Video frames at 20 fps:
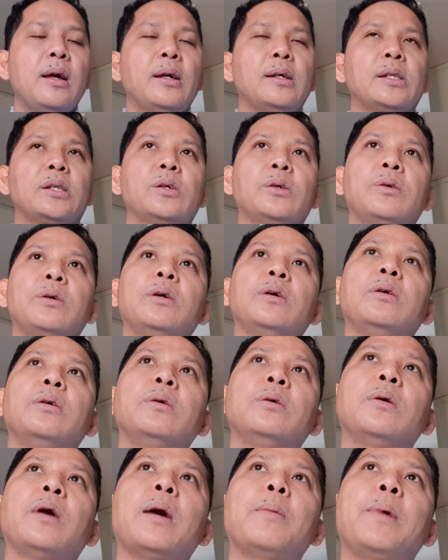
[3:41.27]

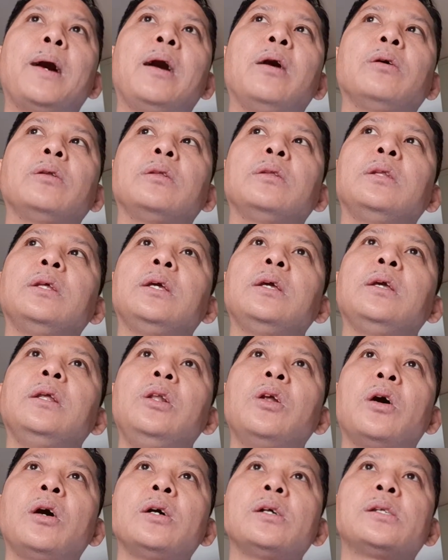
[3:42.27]
So about the
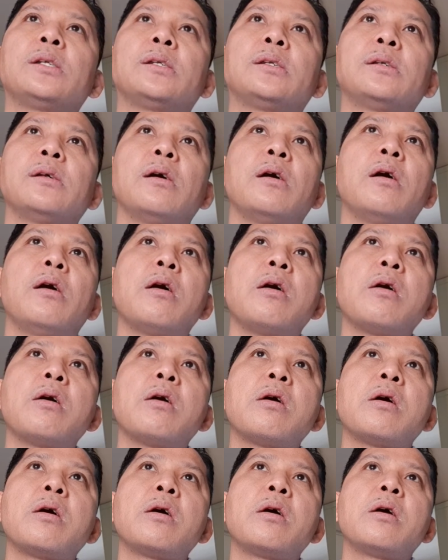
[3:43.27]
lost
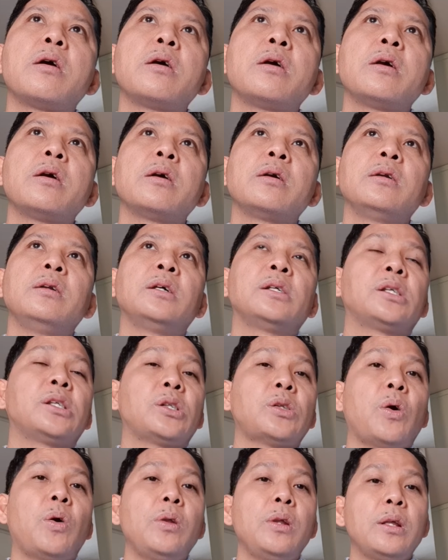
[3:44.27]
or the
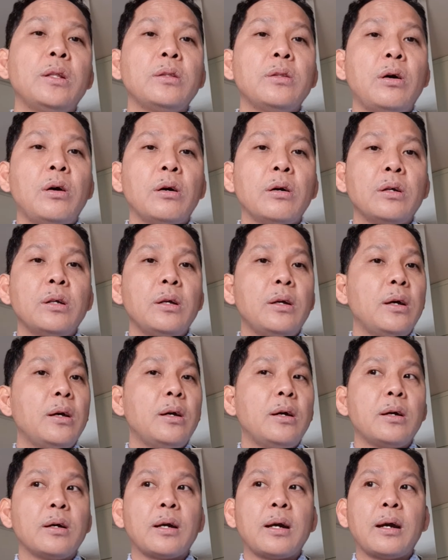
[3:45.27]
stolen
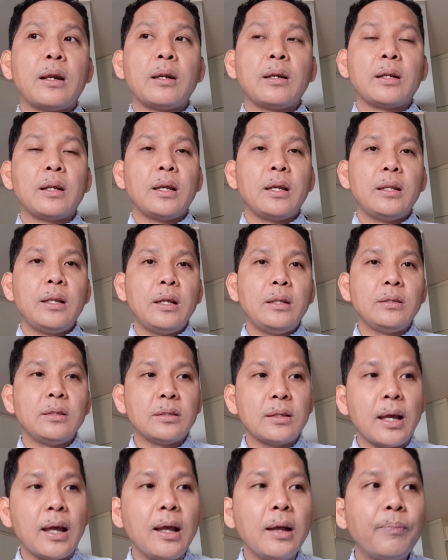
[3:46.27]
CARTA
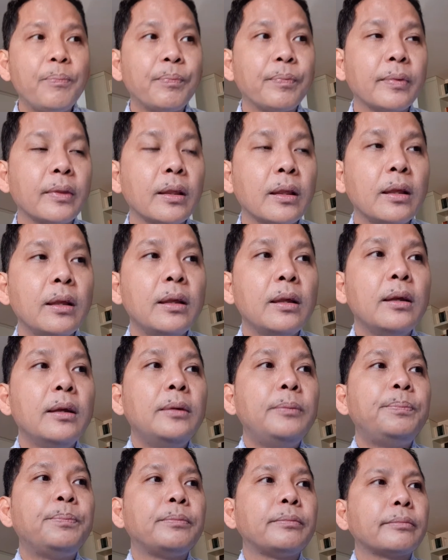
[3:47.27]
IDENTITA.
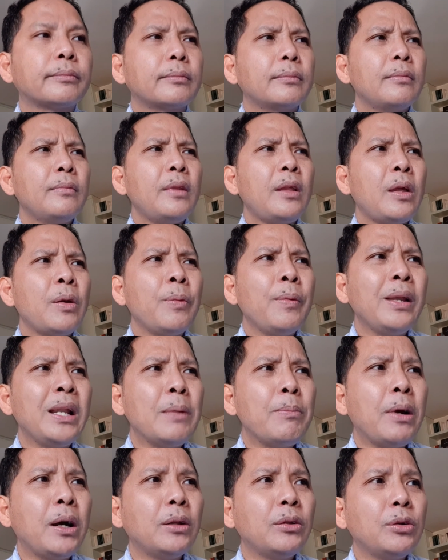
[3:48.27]
Well,
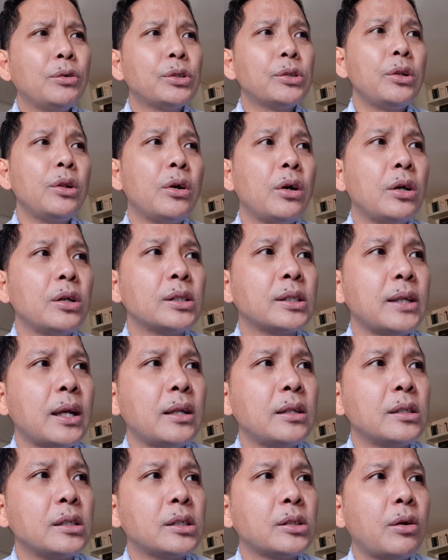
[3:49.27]
about those lost
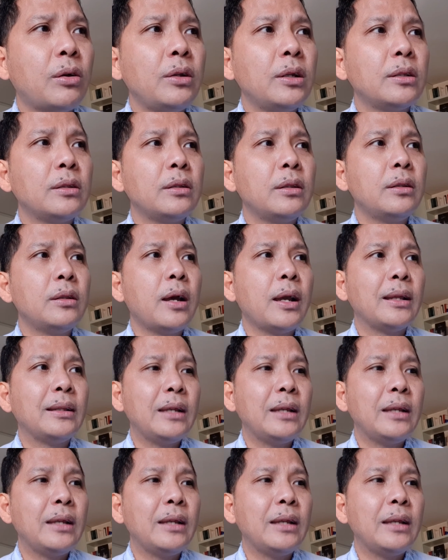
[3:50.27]
and stolen